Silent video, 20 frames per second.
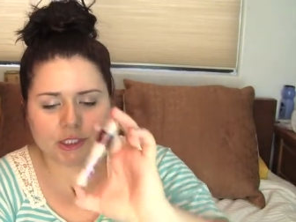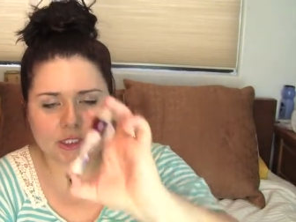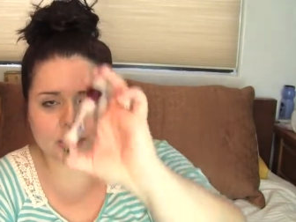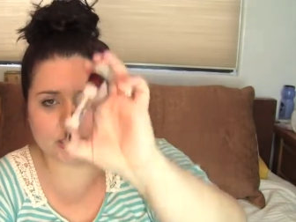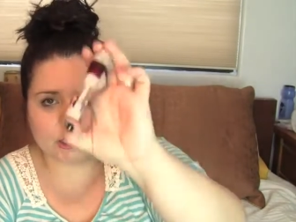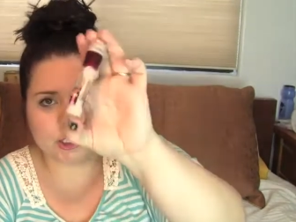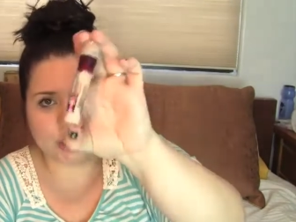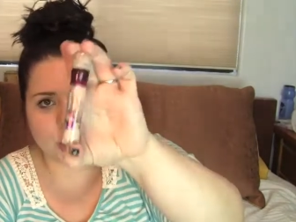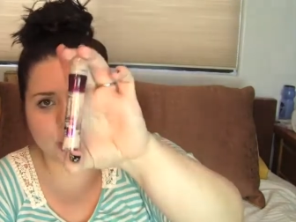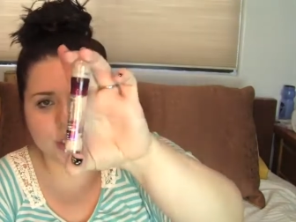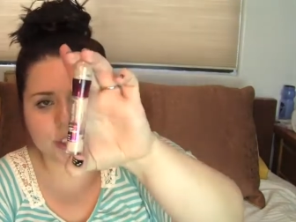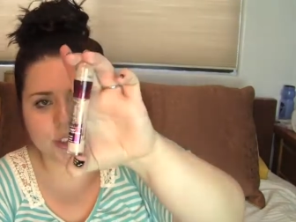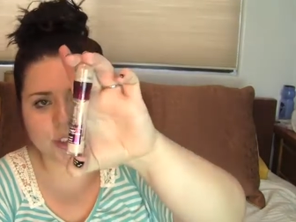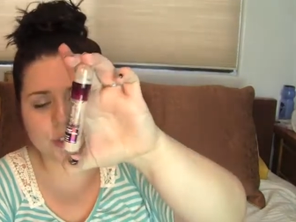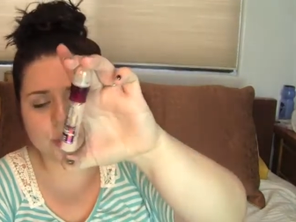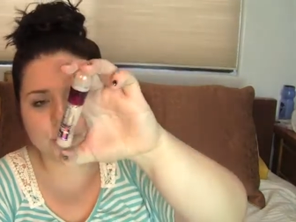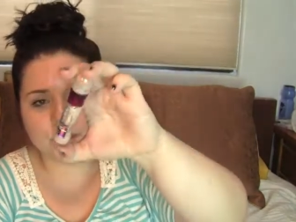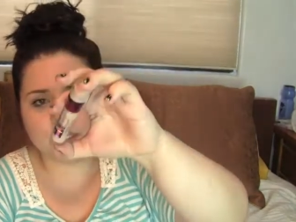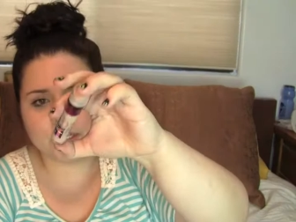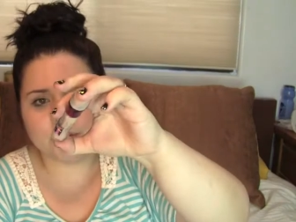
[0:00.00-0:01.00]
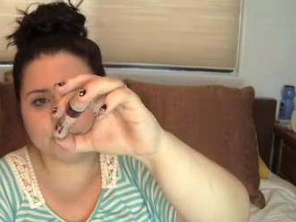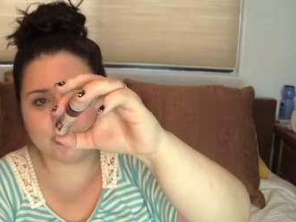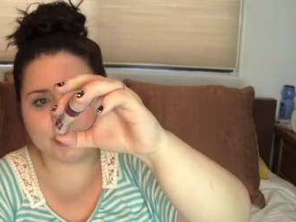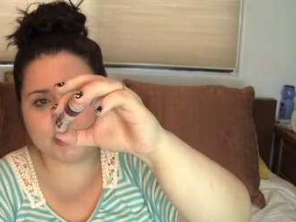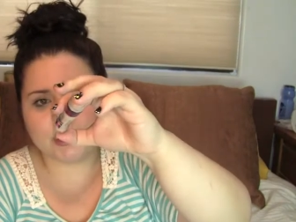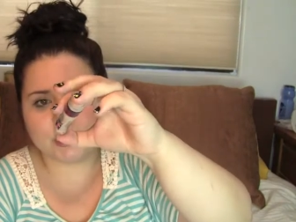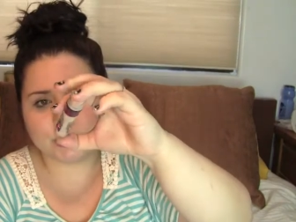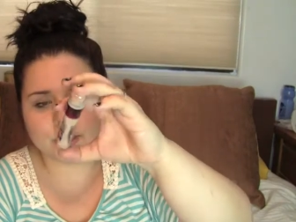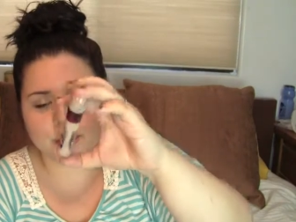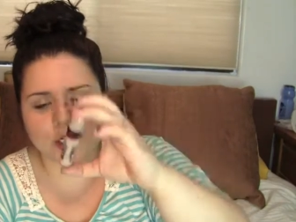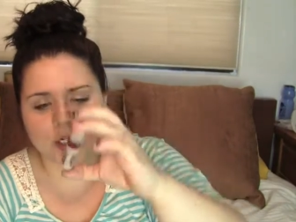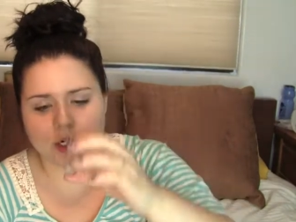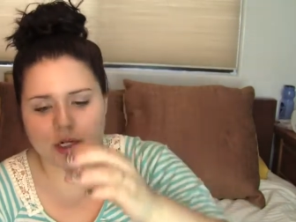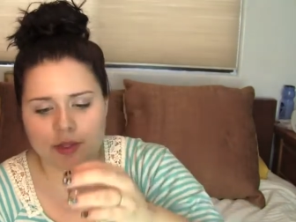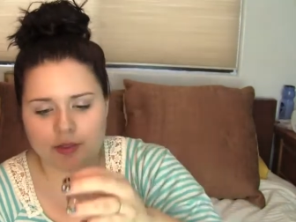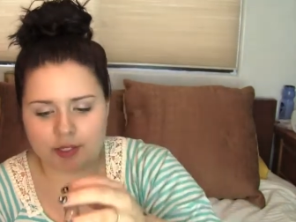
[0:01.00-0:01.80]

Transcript: It's a dark circle eraser.